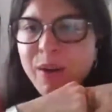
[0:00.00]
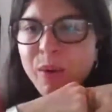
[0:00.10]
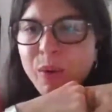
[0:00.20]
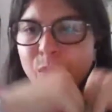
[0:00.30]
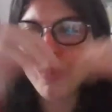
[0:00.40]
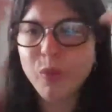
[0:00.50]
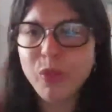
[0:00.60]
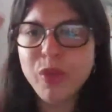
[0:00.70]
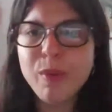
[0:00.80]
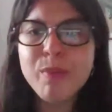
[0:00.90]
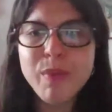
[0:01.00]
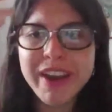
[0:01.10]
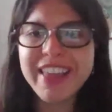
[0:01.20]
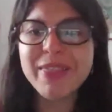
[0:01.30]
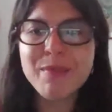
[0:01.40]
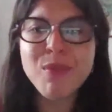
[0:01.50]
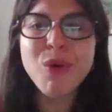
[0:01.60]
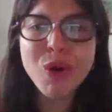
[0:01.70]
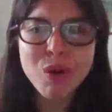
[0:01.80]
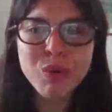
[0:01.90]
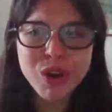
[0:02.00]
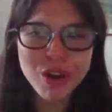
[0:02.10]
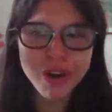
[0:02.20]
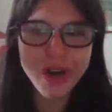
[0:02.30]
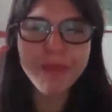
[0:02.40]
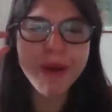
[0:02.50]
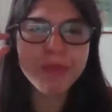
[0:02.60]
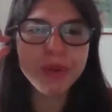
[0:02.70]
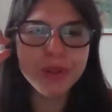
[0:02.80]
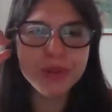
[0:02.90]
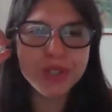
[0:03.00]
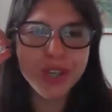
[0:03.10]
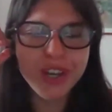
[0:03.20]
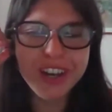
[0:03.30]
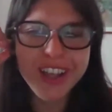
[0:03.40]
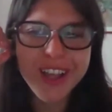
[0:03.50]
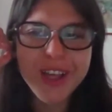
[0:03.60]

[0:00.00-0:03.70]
now, the more we learn about pollution,